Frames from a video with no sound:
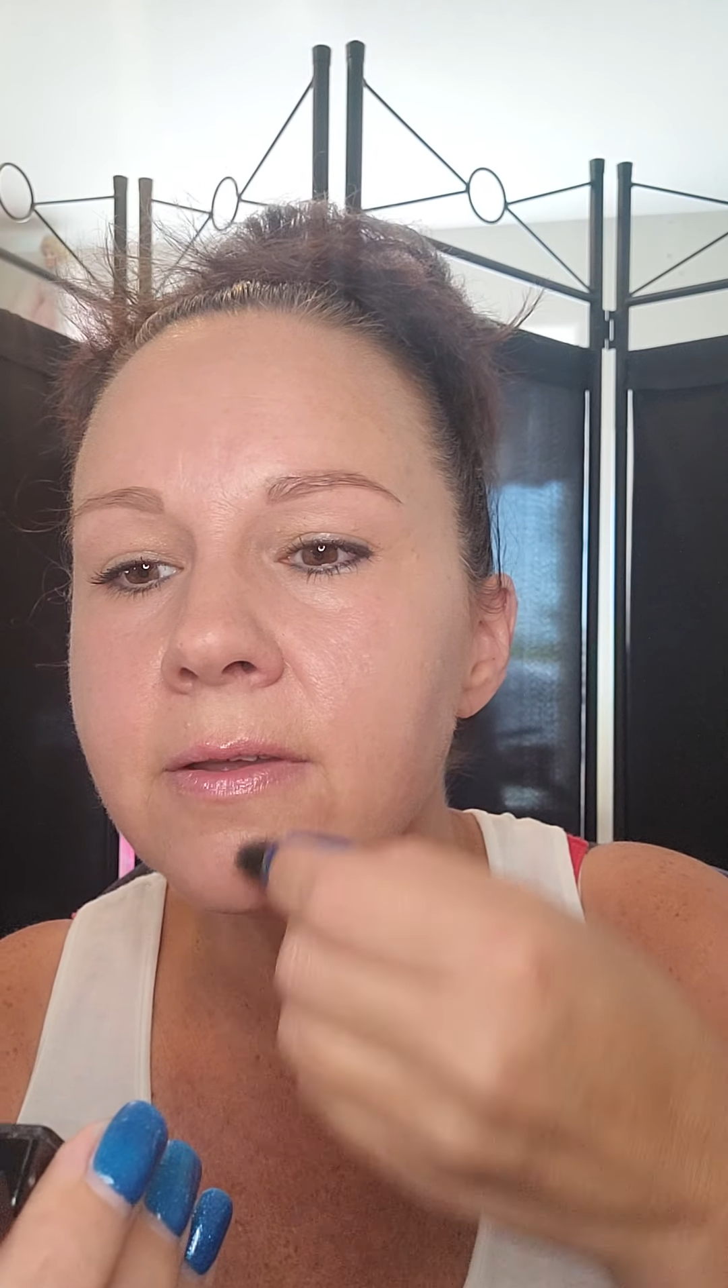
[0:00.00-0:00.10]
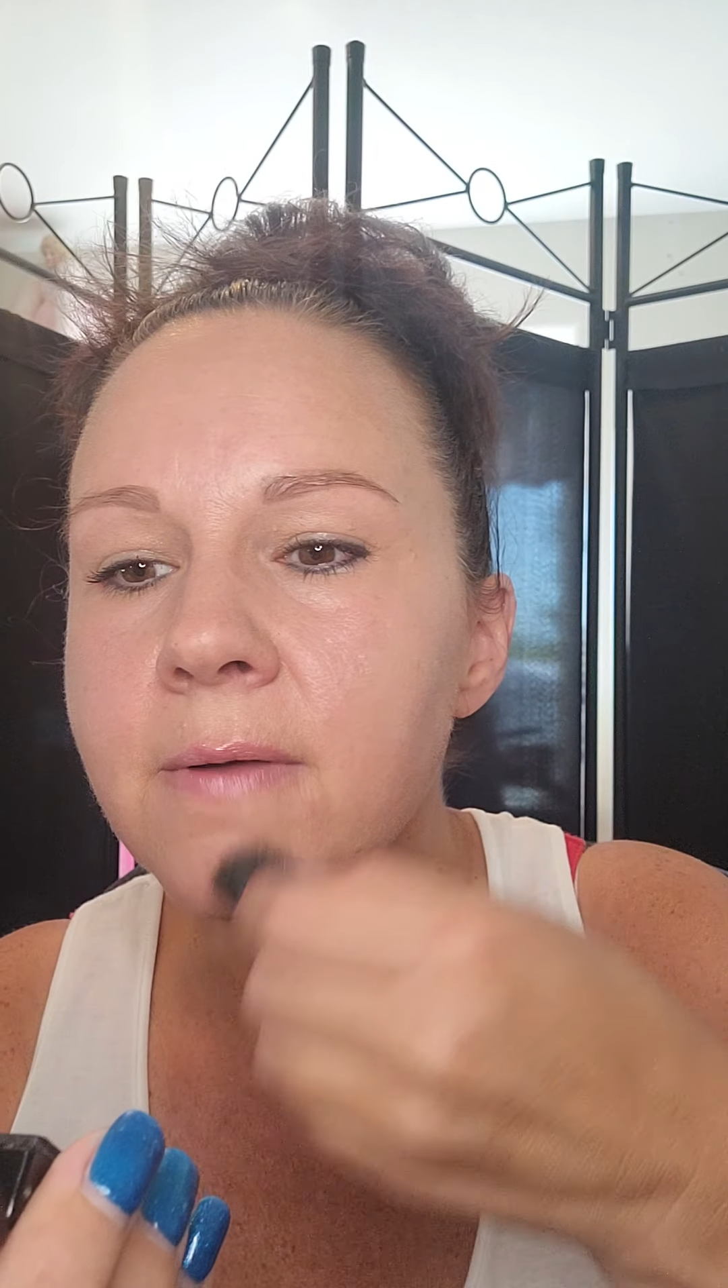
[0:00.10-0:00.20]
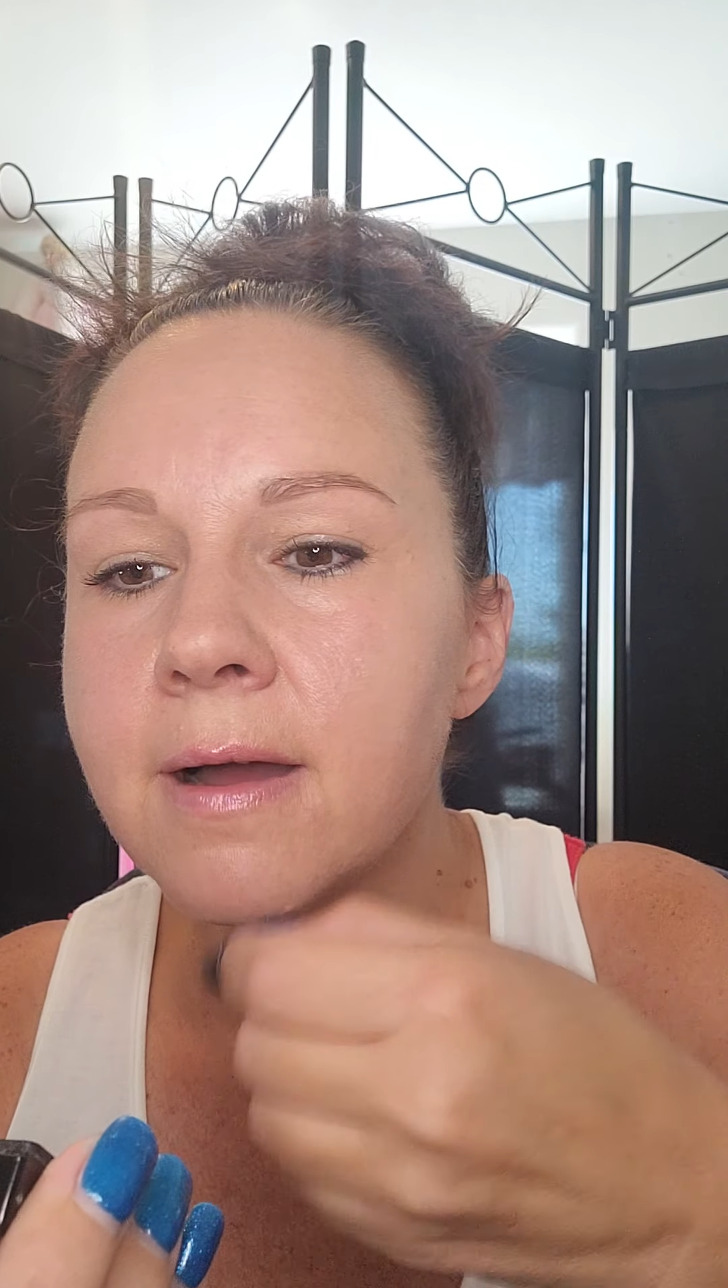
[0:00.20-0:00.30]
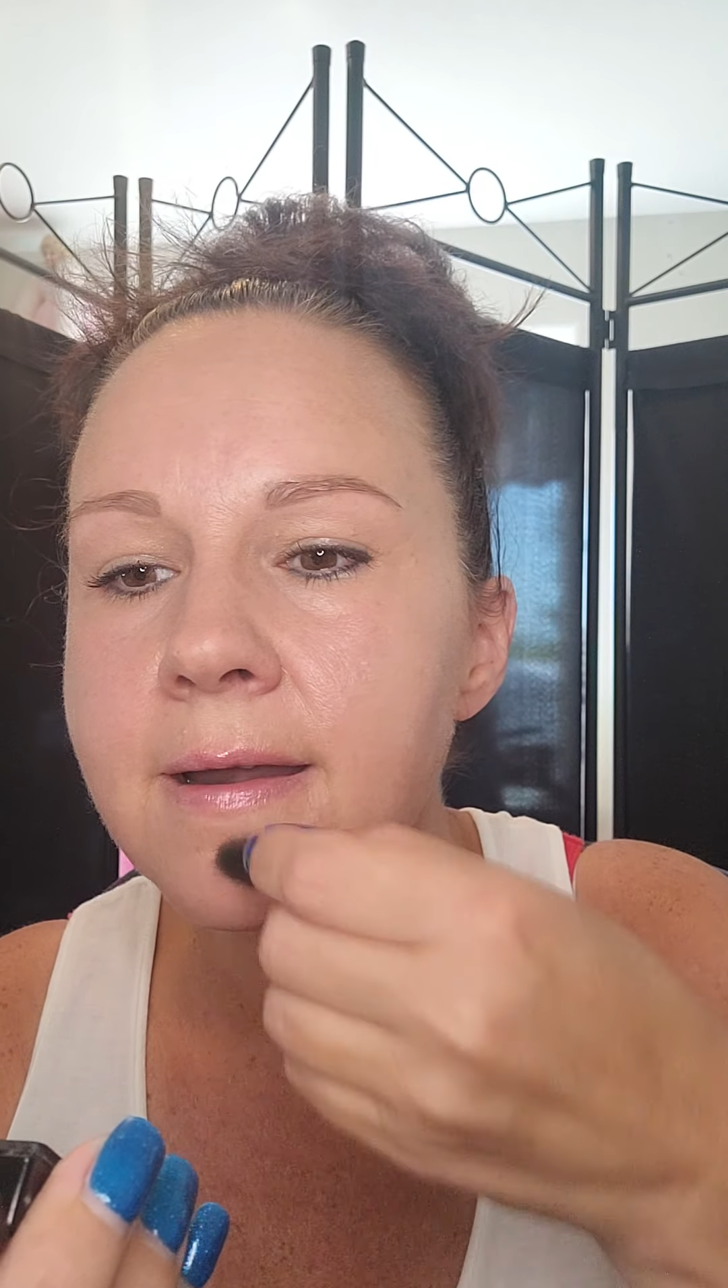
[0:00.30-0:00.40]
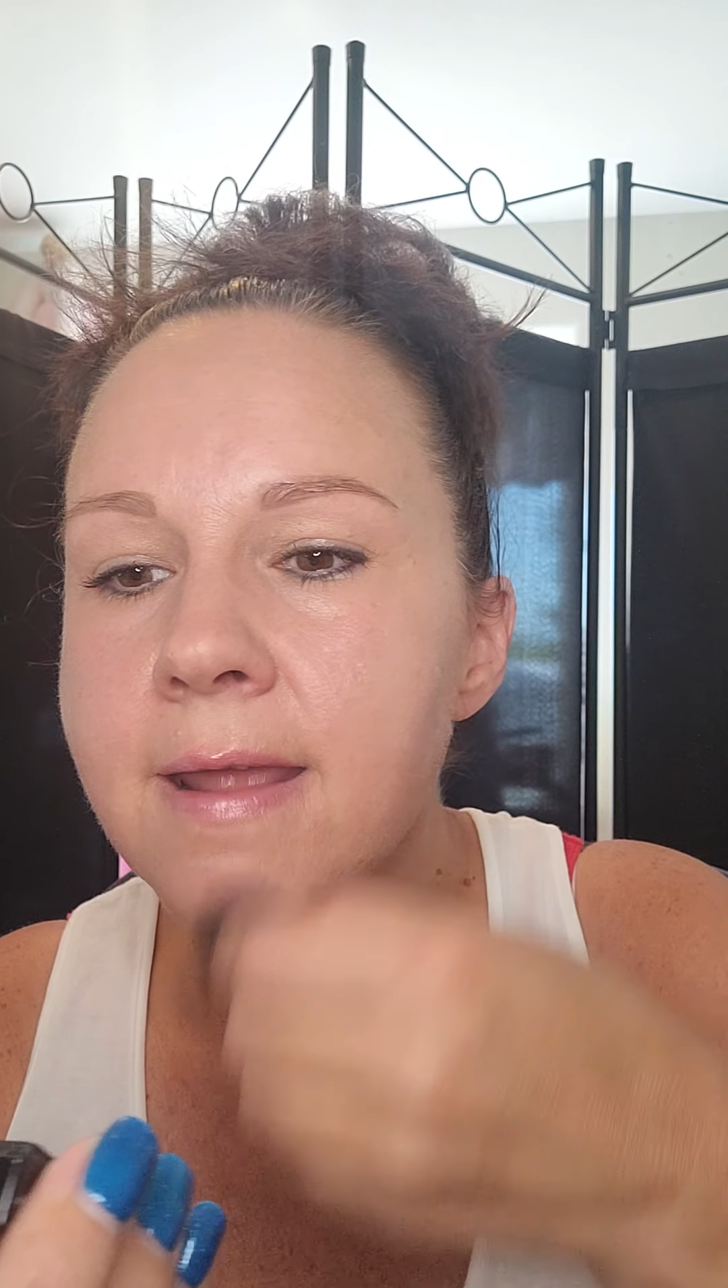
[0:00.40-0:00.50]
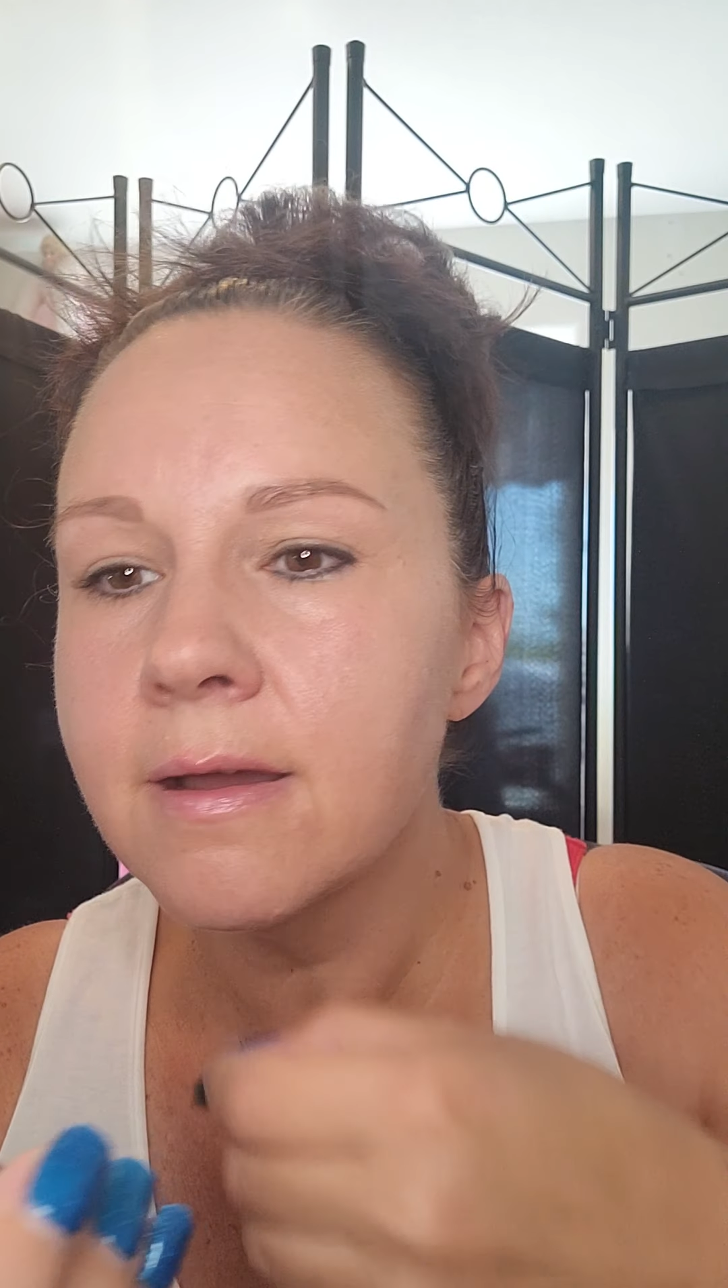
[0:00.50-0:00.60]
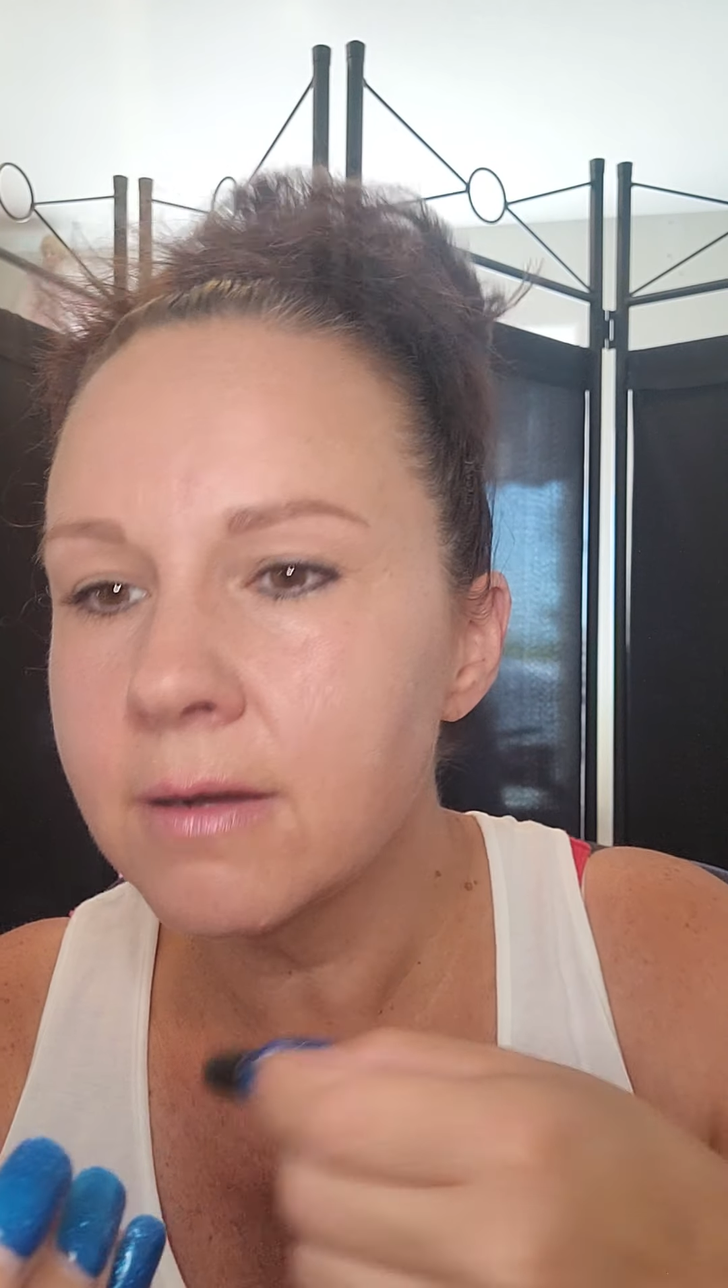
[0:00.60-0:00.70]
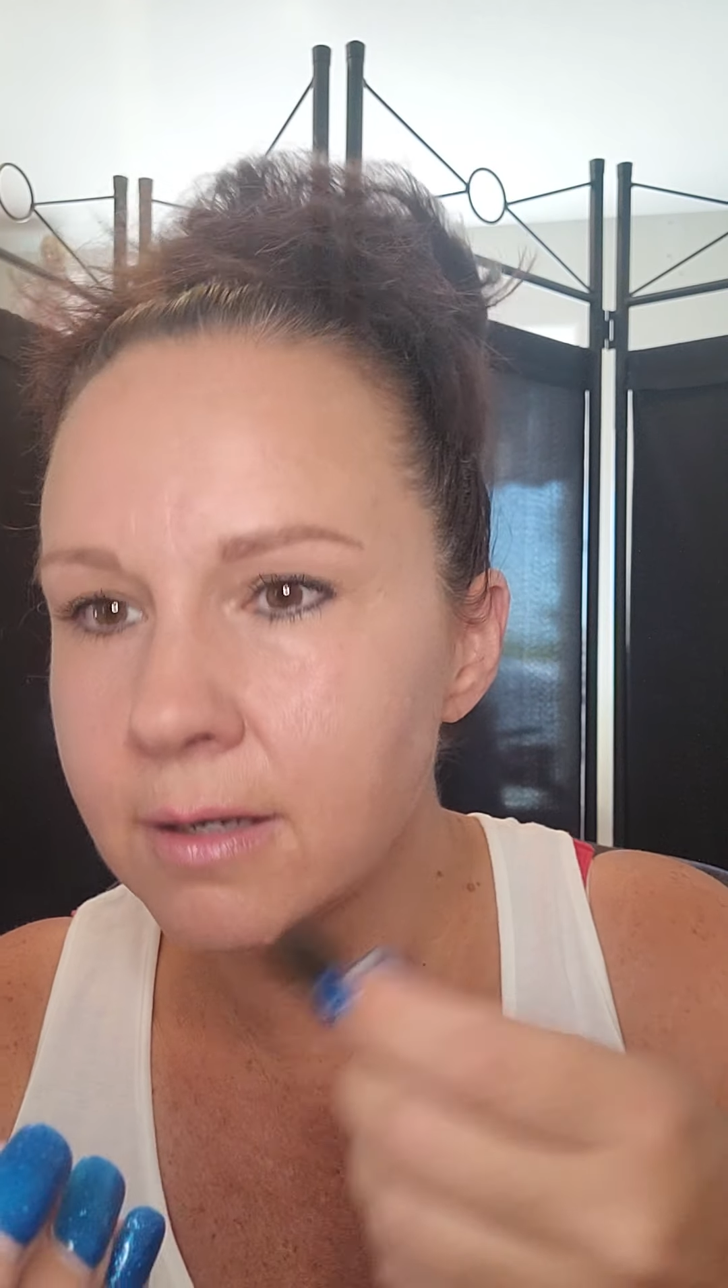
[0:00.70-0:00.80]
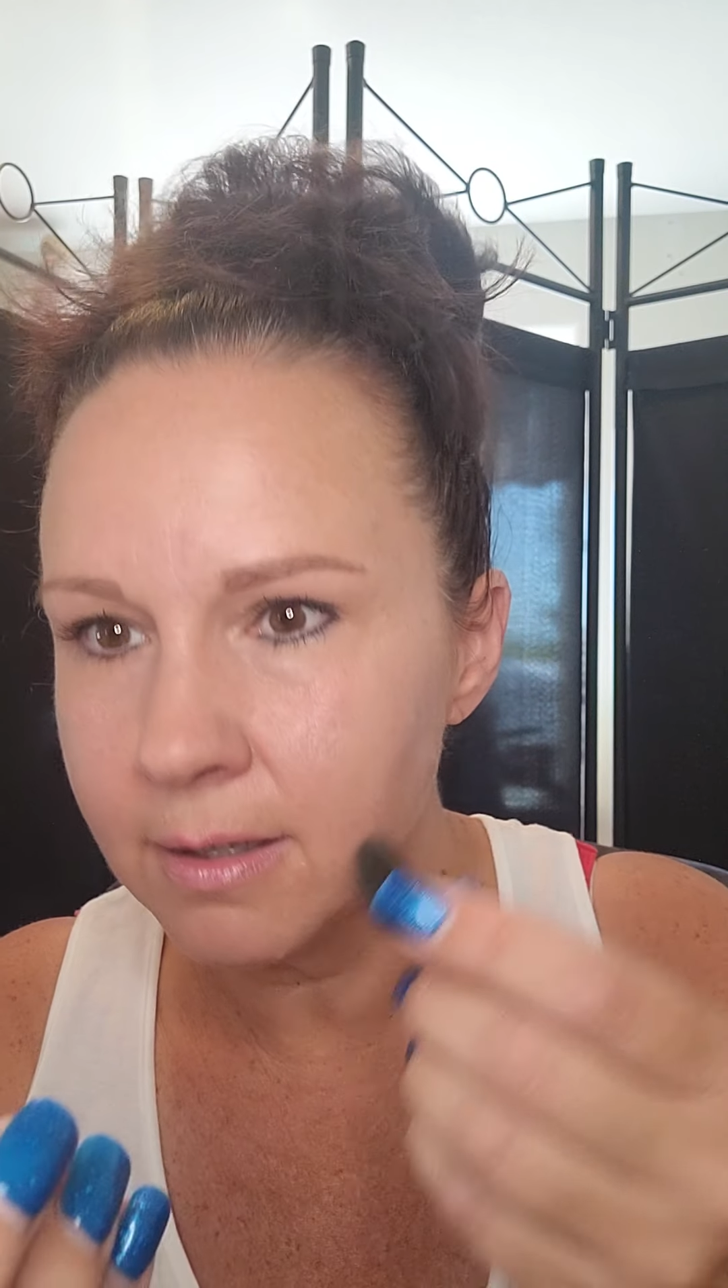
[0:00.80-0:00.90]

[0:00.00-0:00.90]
you want to.